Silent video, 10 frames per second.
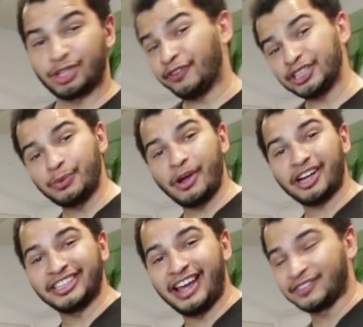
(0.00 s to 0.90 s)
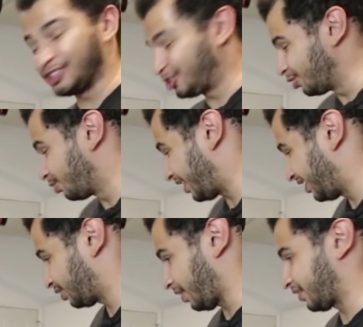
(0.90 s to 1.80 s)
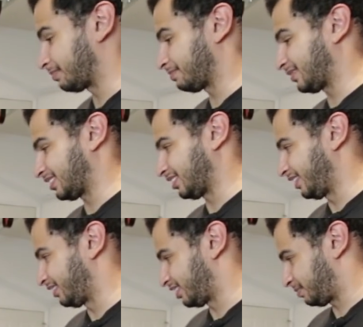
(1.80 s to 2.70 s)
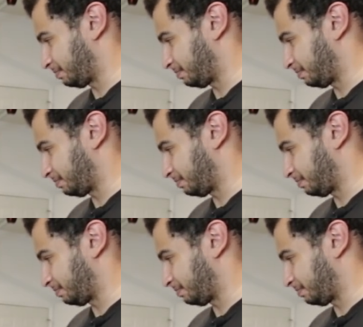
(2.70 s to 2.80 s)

So the first thing we actually have to do is we have to clean this